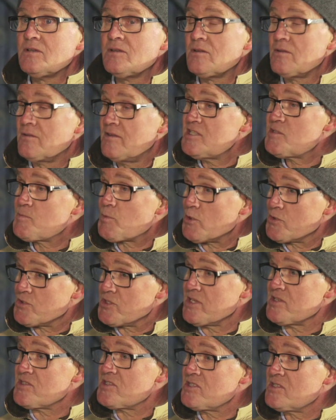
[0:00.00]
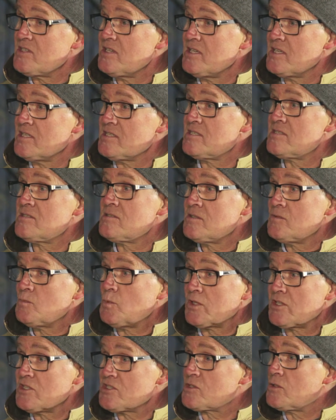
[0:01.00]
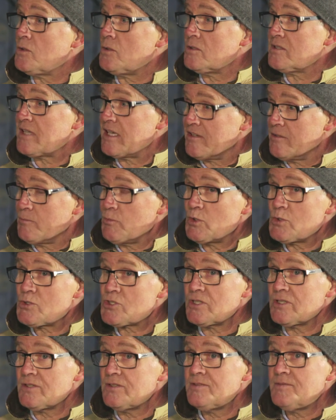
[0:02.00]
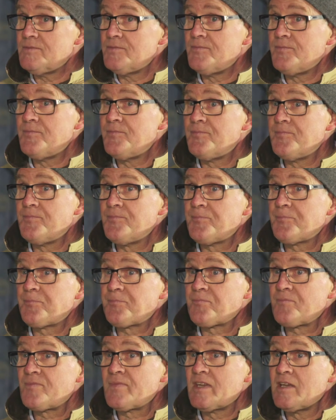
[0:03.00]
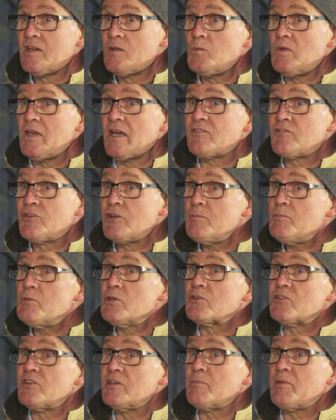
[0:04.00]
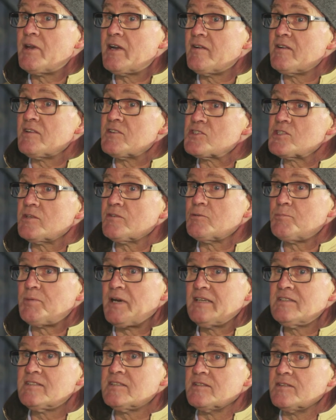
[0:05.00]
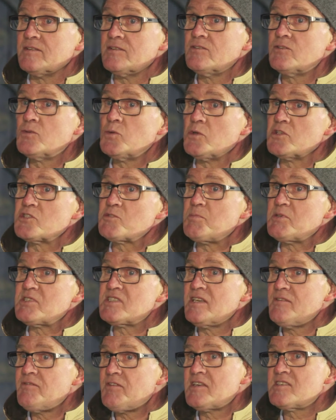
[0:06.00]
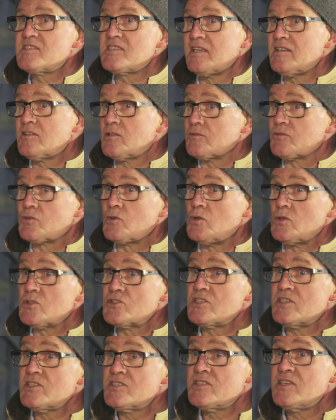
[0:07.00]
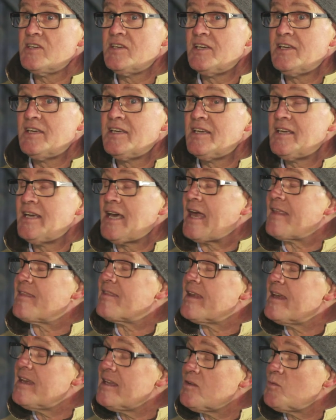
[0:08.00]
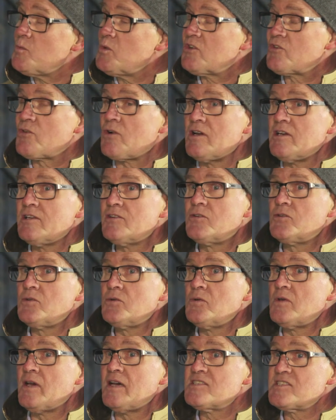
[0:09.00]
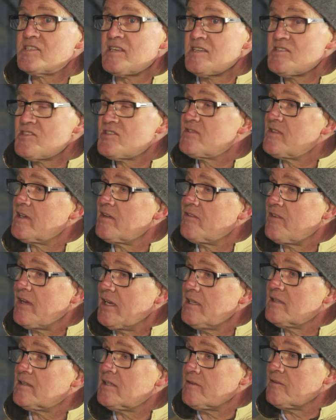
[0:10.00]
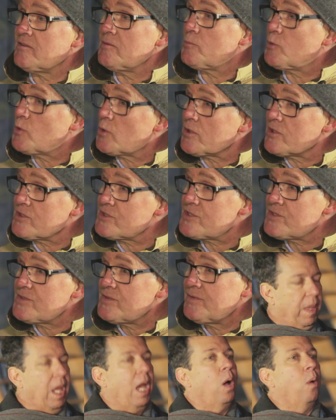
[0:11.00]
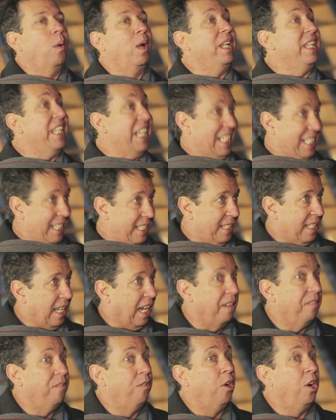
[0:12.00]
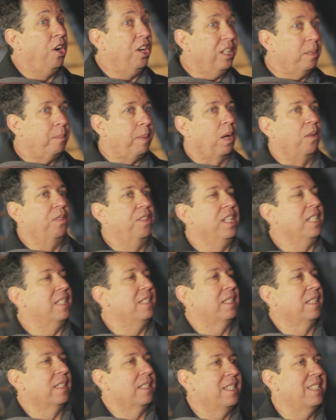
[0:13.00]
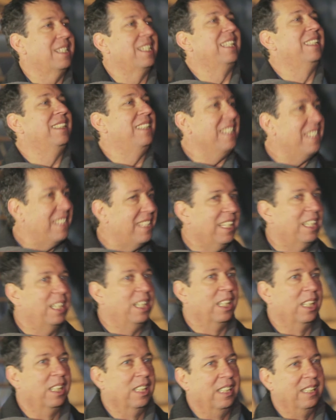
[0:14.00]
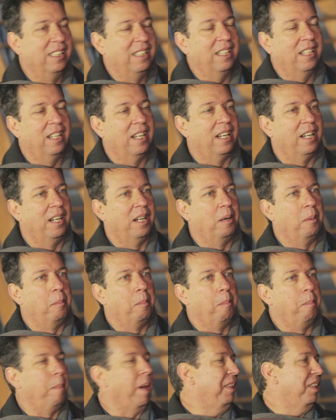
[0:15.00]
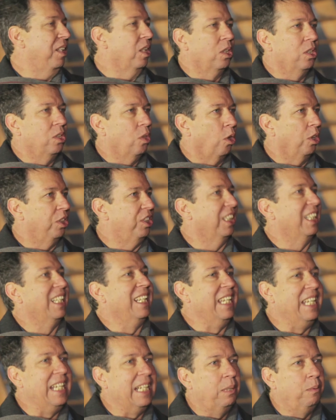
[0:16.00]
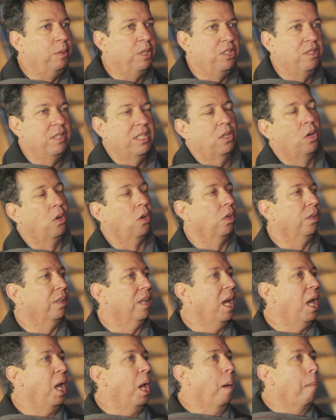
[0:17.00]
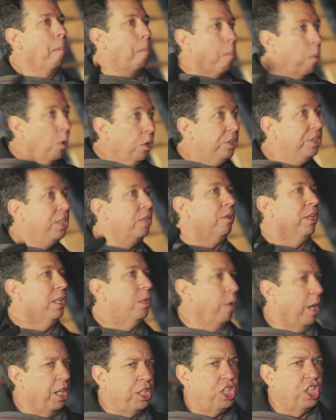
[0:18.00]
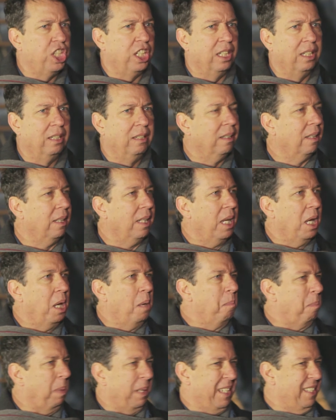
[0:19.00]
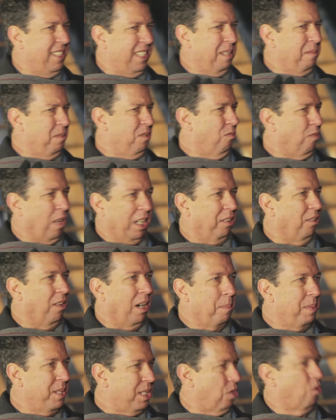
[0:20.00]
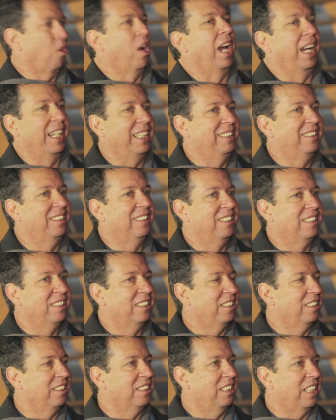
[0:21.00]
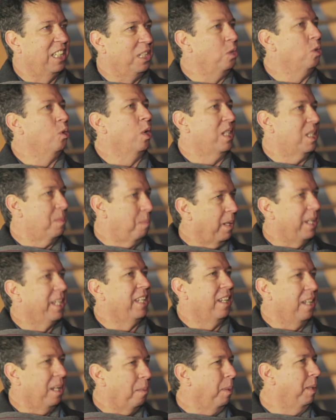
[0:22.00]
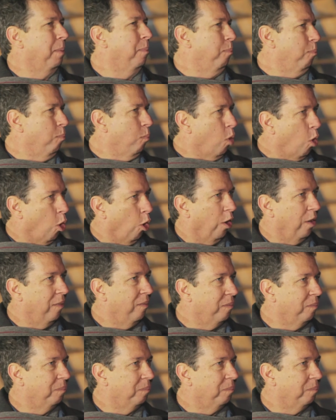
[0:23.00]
This process is what is called attribution. We attribute the appearance of the pattern to a specific set of causes, and then we try to assess their relative importance. Well, yes, I've heard about this statistical method or technique, which is called multi-regression, but it seems rather abstract. Can you explain a little bit more?